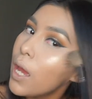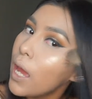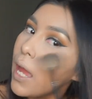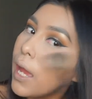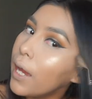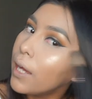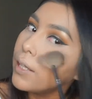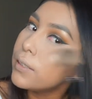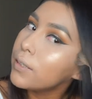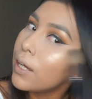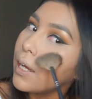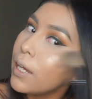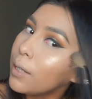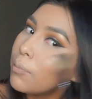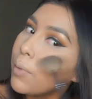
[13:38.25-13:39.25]
and
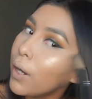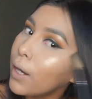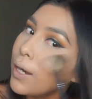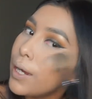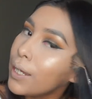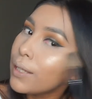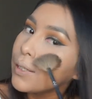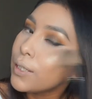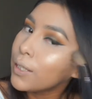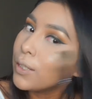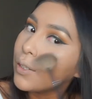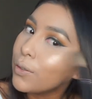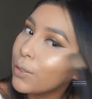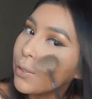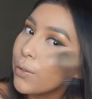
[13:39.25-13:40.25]
I bought, you
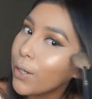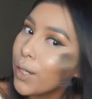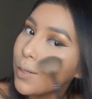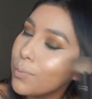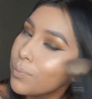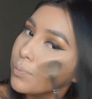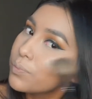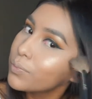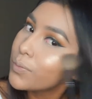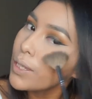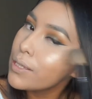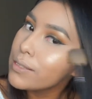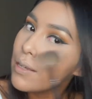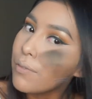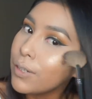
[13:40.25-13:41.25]
know, their um,
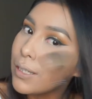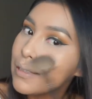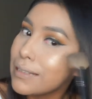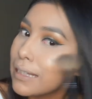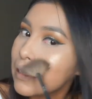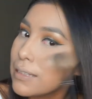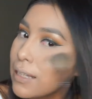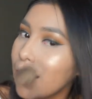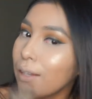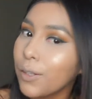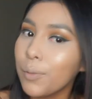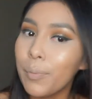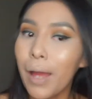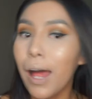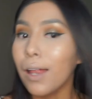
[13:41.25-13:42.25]
76
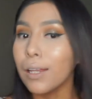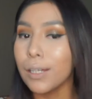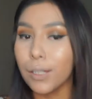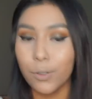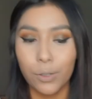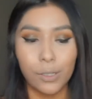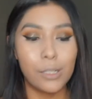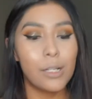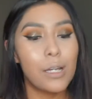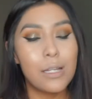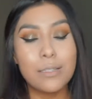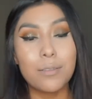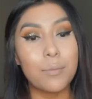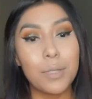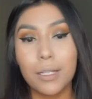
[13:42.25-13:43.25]
color palette or
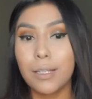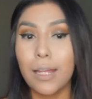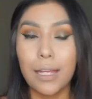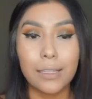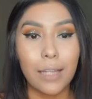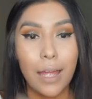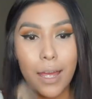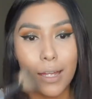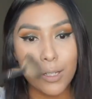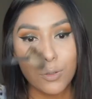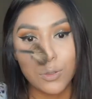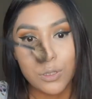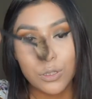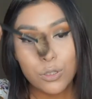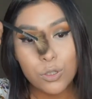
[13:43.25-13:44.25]
something like that and it
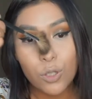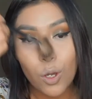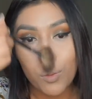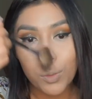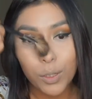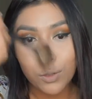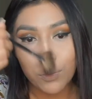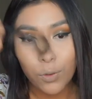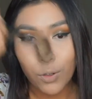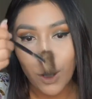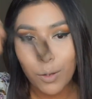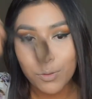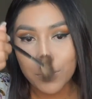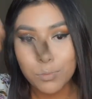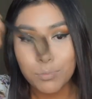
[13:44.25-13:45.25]
was so beautiful.
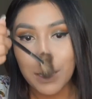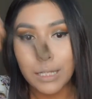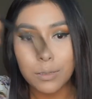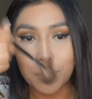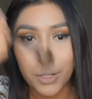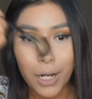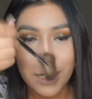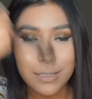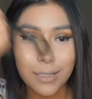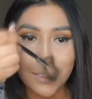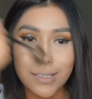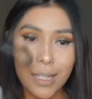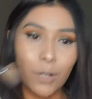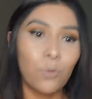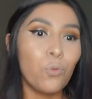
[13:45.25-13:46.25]
I was mesmerized. I
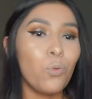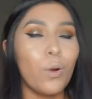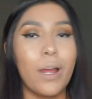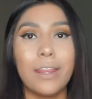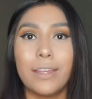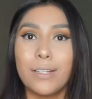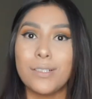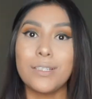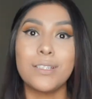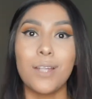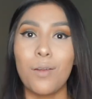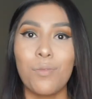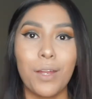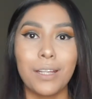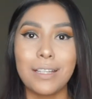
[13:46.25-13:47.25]
was like, what, there's
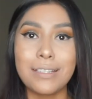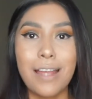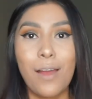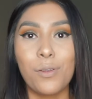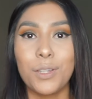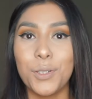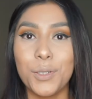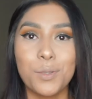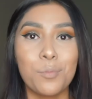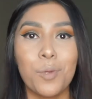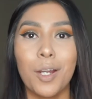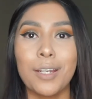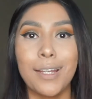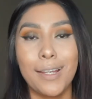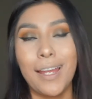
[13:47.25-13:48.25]
stuff like this out there in the
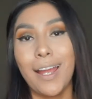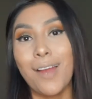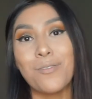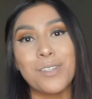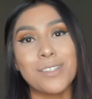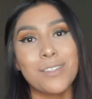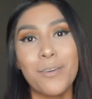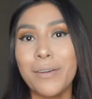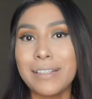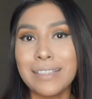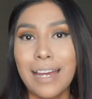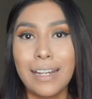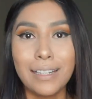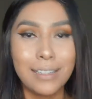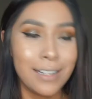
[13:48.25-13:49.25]
market. Like I was so
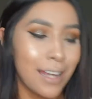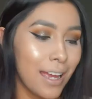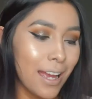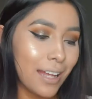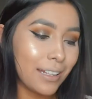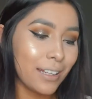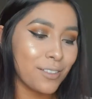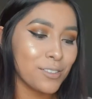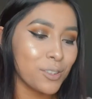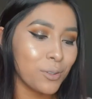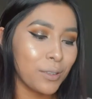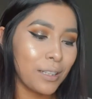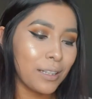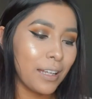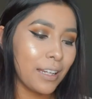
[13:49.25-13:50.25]
excited. I think I was
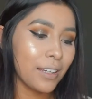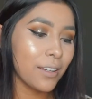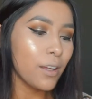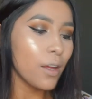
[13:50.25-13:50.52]
only like,